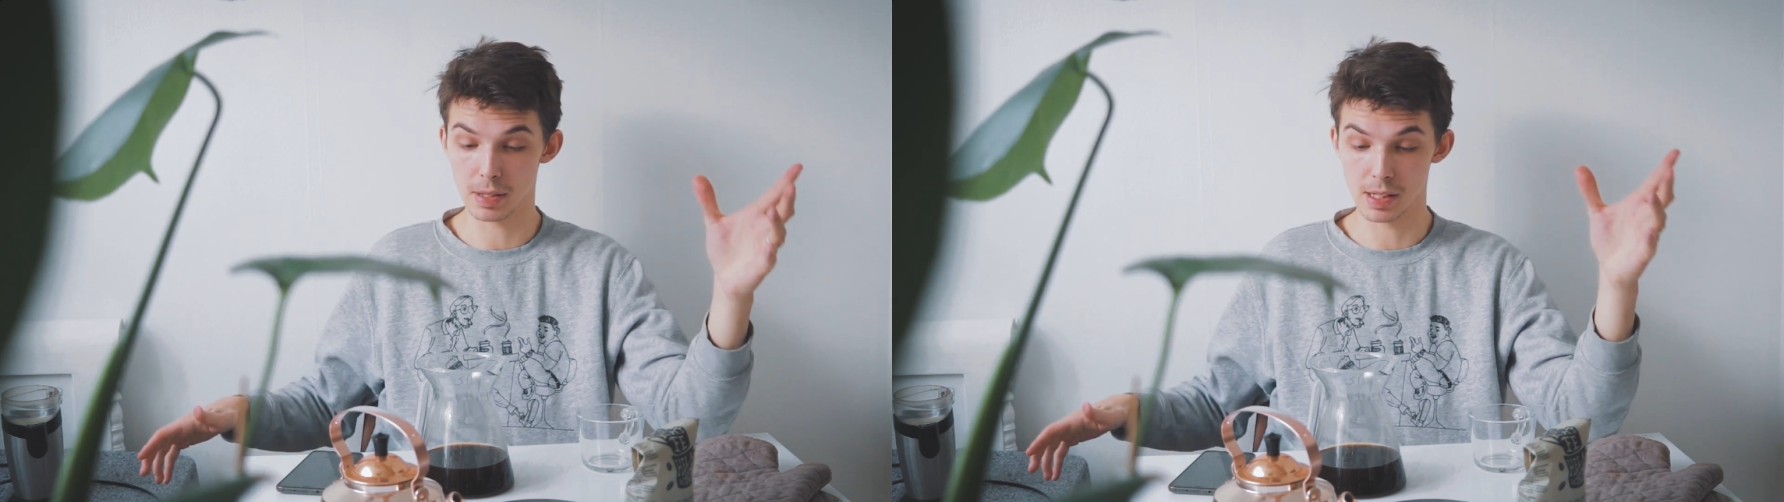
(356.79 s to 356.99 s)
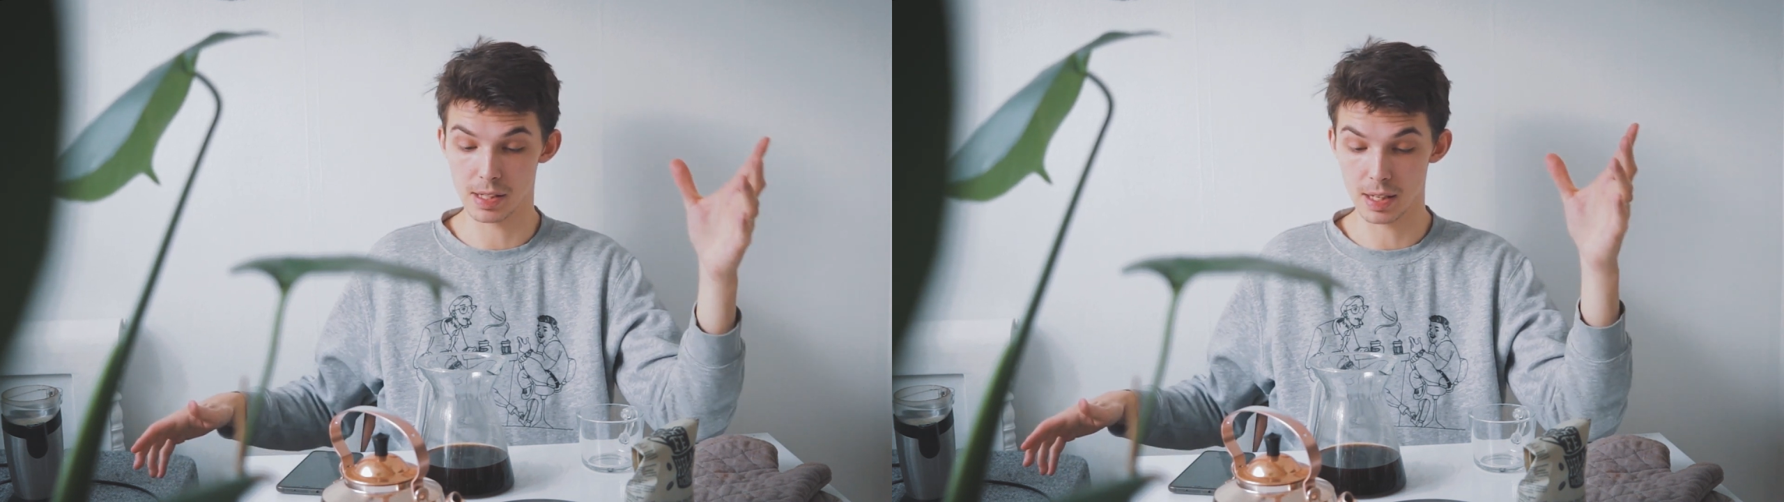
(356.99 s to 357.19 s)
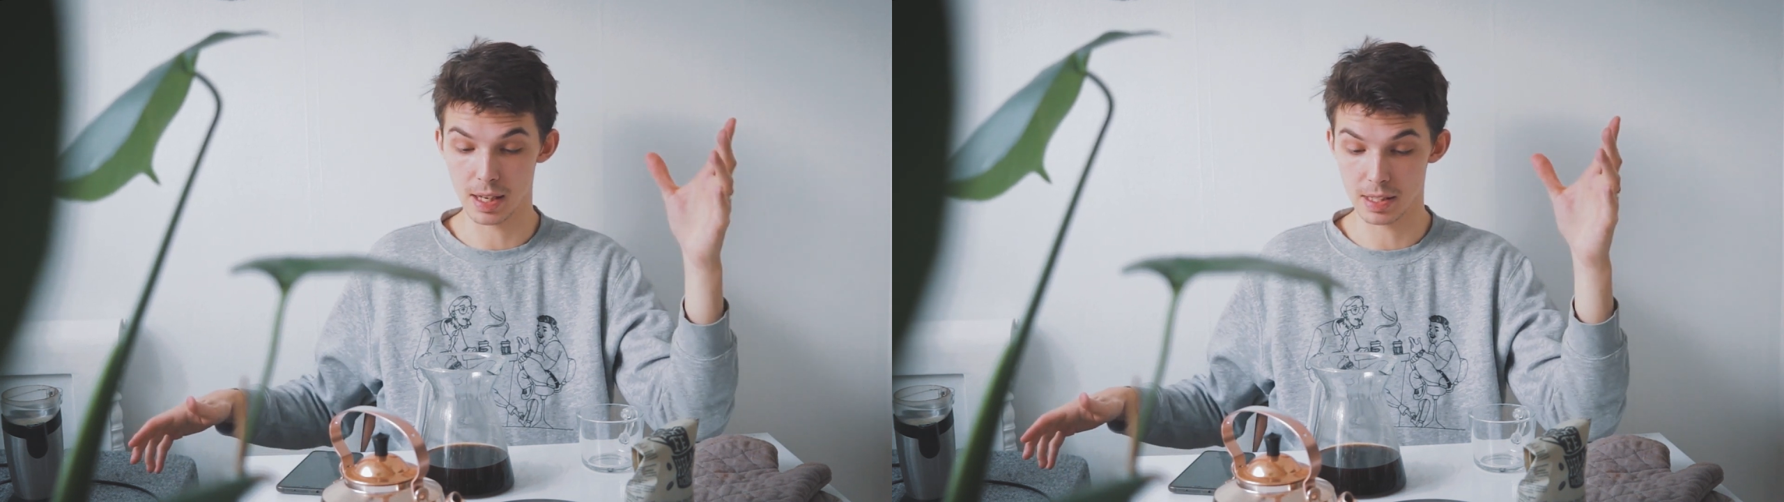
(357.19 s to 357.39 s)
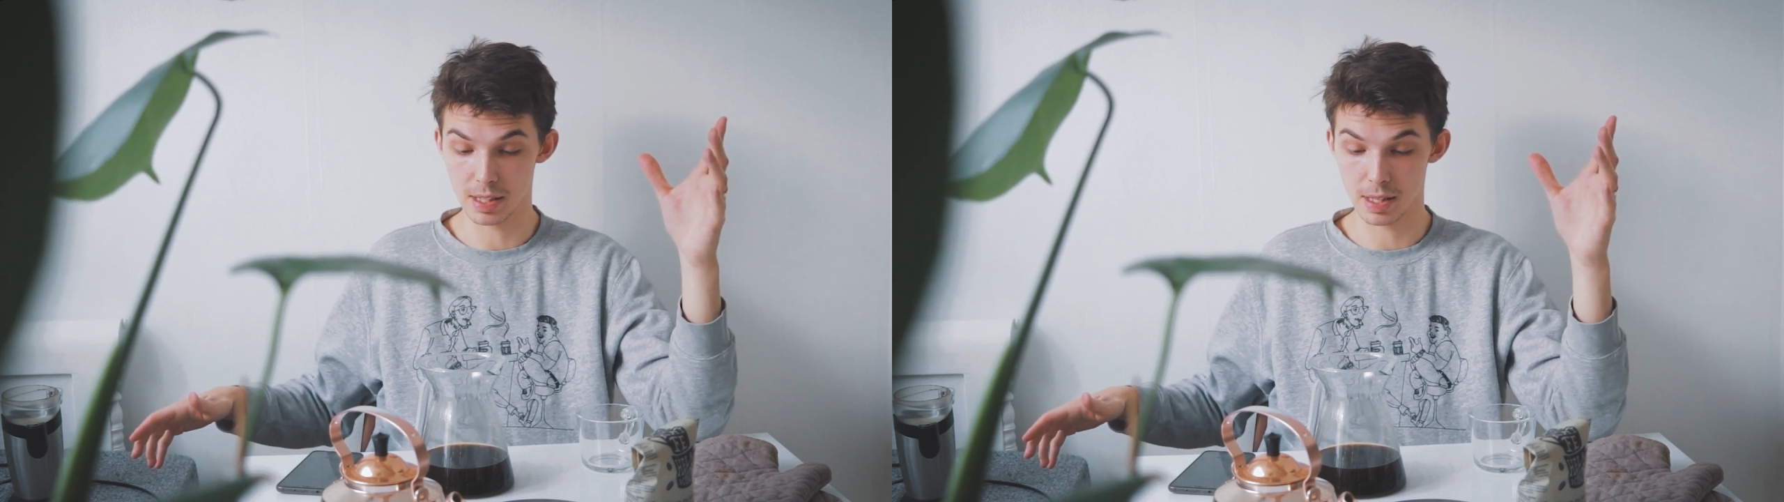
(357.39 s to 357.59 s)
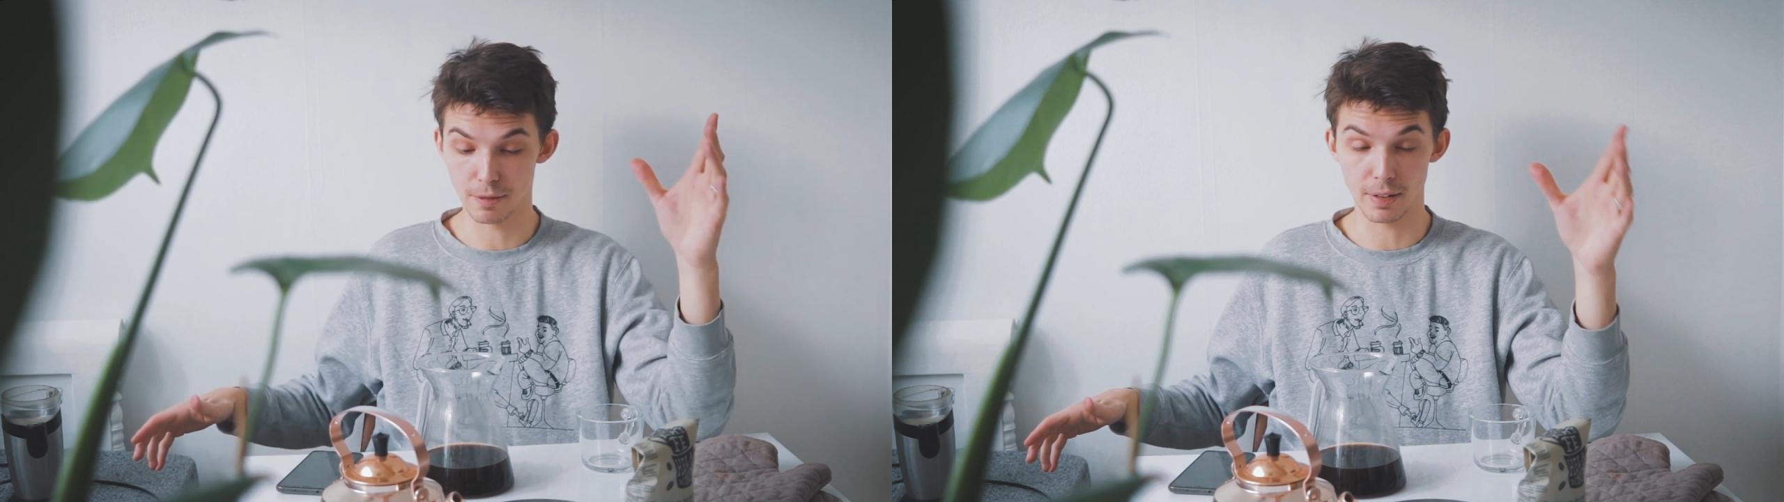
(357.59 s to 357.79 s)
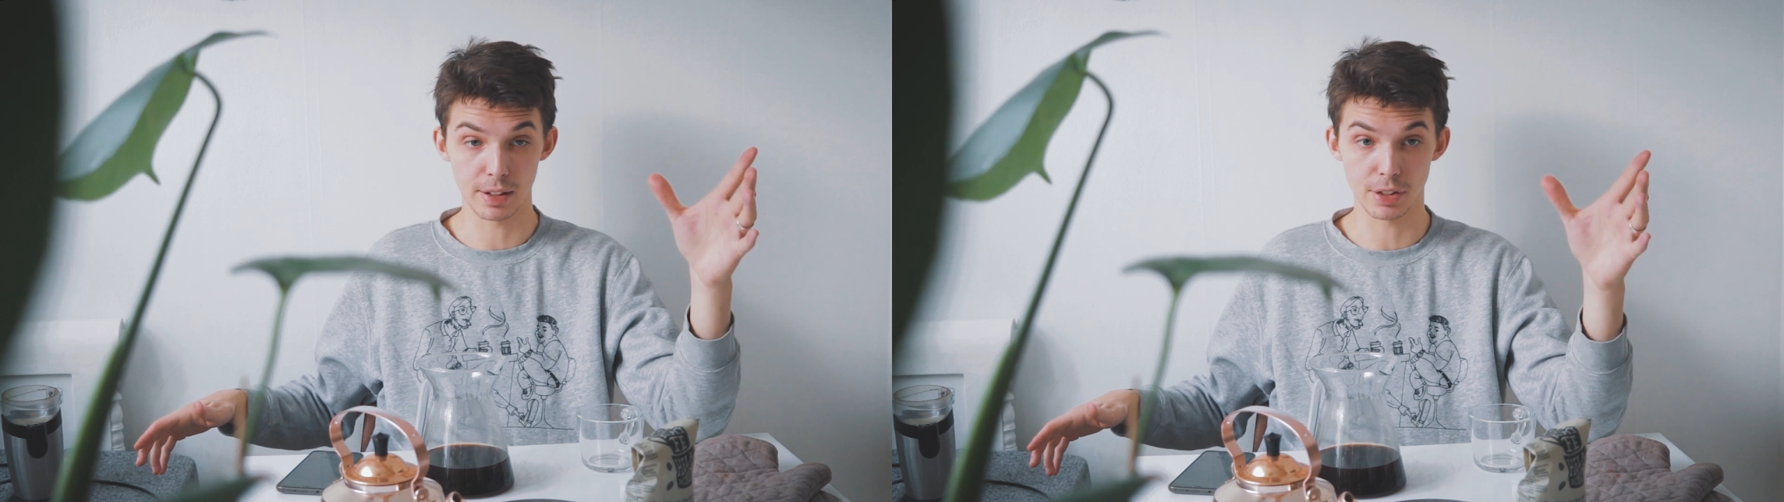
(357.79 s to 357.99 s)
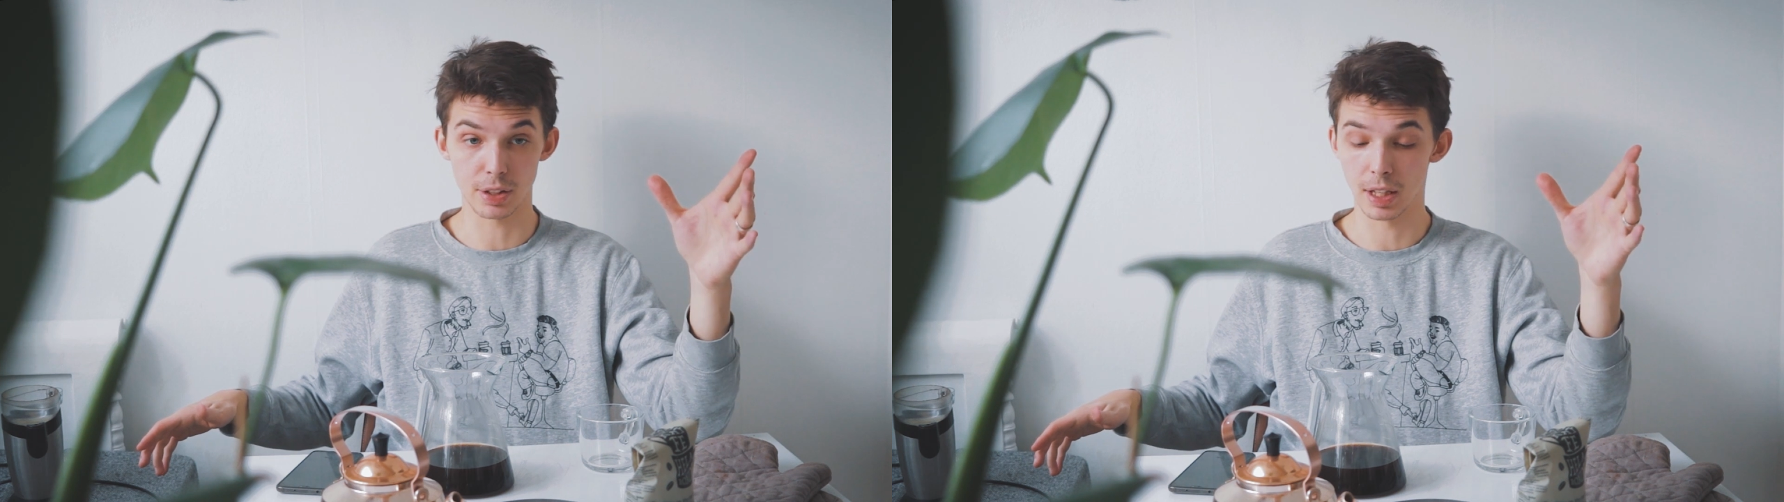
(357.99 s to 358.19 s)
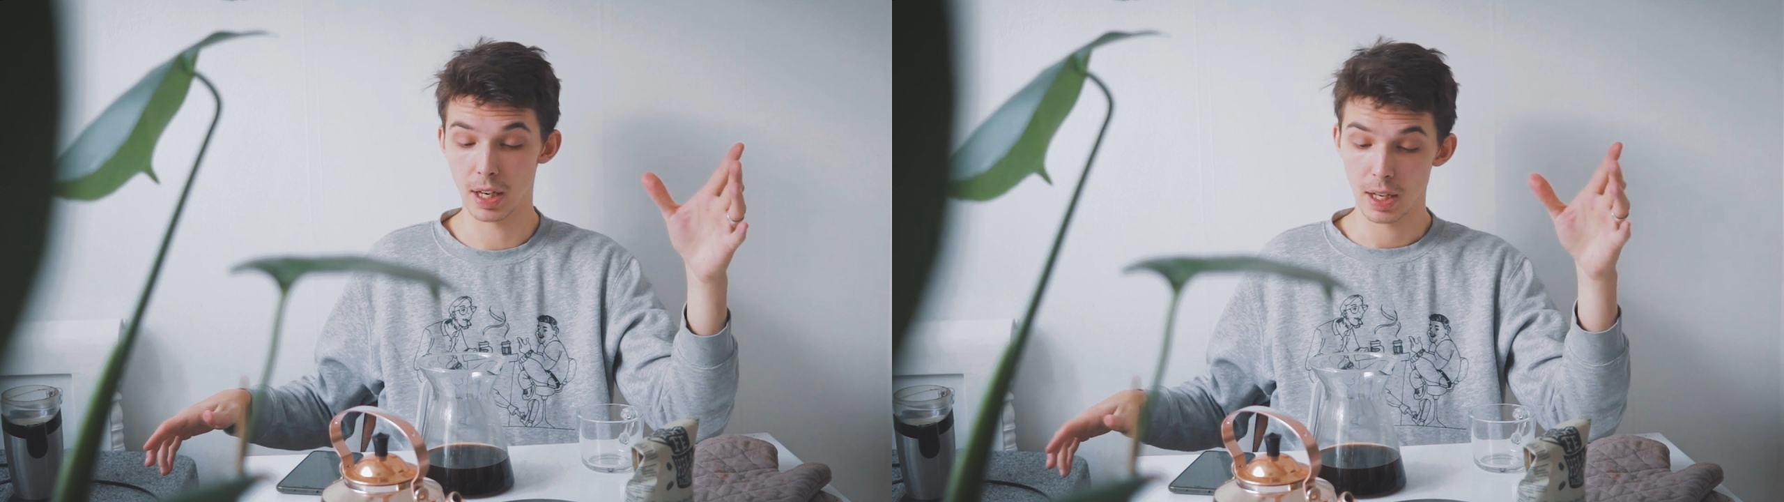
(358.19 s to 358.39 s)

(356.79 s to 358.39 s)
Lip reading: It's the filter,